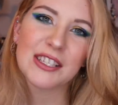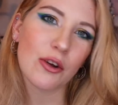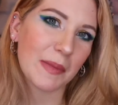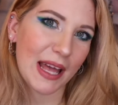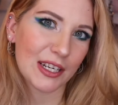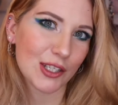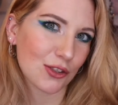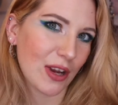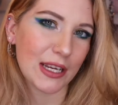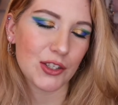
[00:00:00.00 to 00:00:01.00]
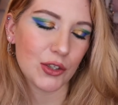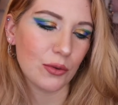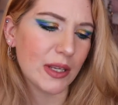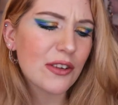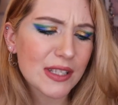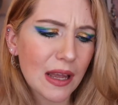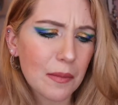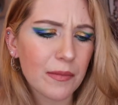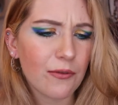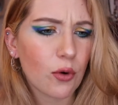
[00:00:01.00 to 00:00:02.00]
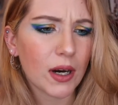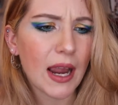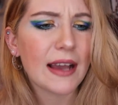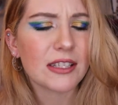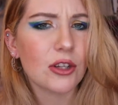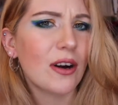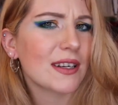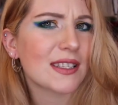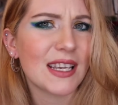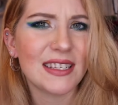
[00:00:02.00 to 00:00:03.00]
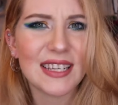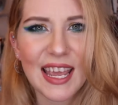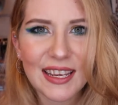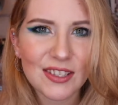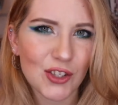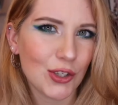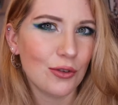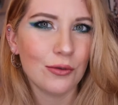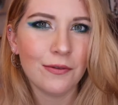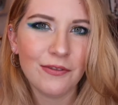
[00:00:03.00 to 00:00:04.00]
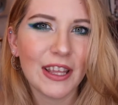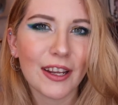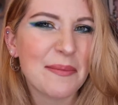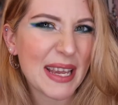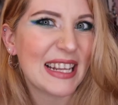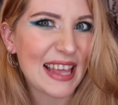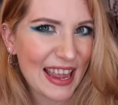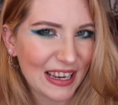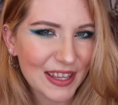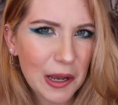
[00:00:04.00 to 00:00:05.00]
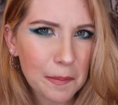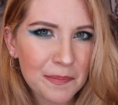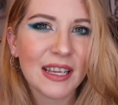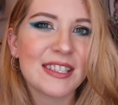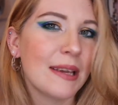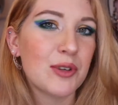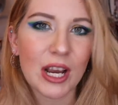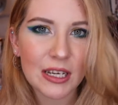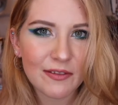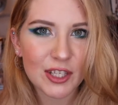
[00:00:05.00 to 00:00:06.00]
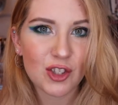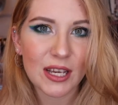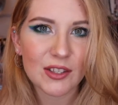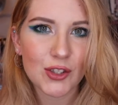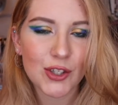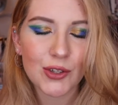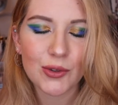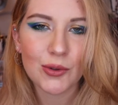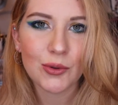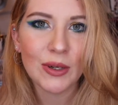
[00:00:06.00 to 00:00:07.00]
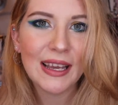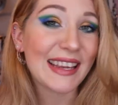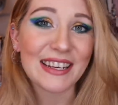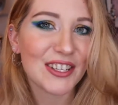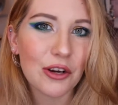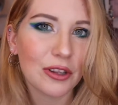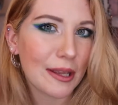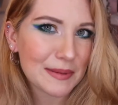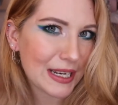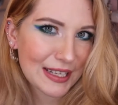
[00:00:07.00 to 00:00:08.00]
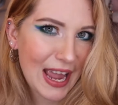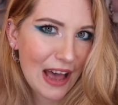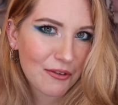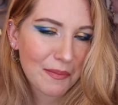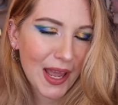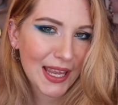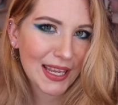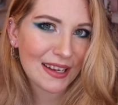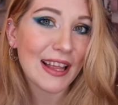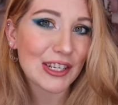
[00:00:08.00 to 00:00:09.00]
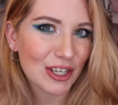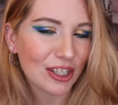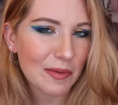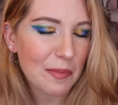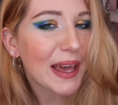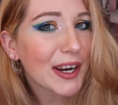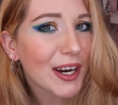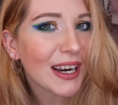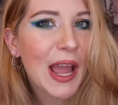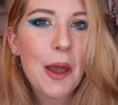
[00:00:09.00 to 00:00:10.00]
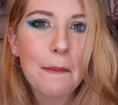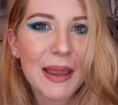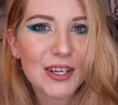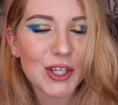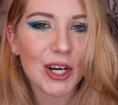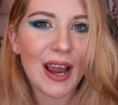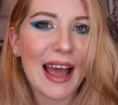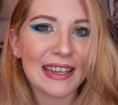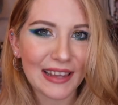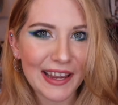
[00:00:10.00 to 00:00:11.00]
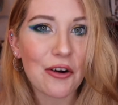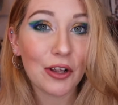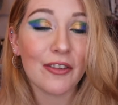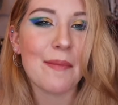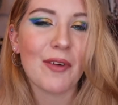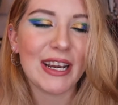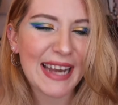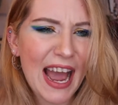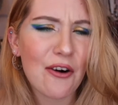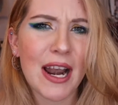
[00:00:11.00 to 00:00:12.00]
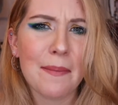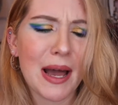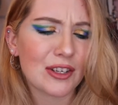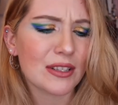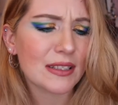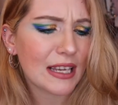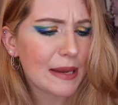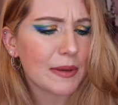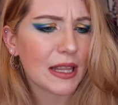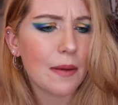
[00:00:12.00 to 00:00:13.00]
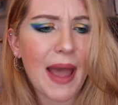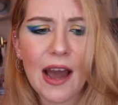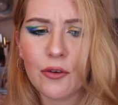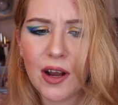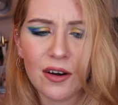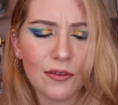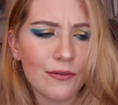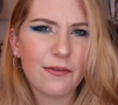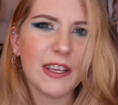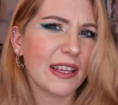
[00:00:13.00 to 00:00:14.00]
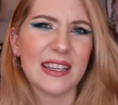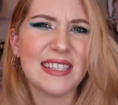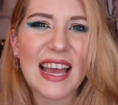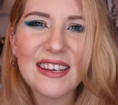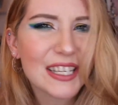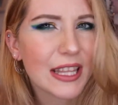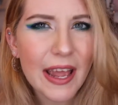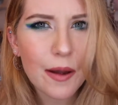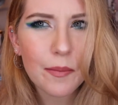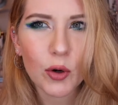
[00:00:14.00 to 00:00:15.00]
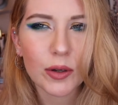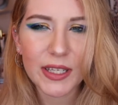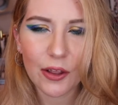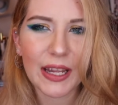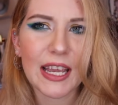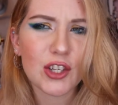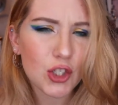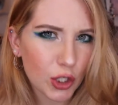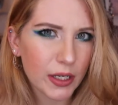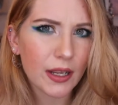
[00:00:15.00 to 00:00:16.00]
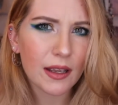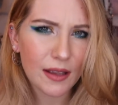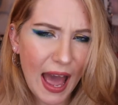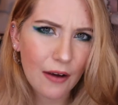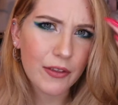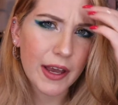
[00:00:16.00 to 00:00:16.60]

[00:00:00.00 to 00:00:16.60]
So I'm kind of just trying to use them for as long as it takes to feel like I'm getting the hang of them, because the objective is just to get to know the lipsticks I have in my collection a little bit better, make sure I like all of them right now and I'm not just keeping them out of feeling a debt to them or, you know, like I should have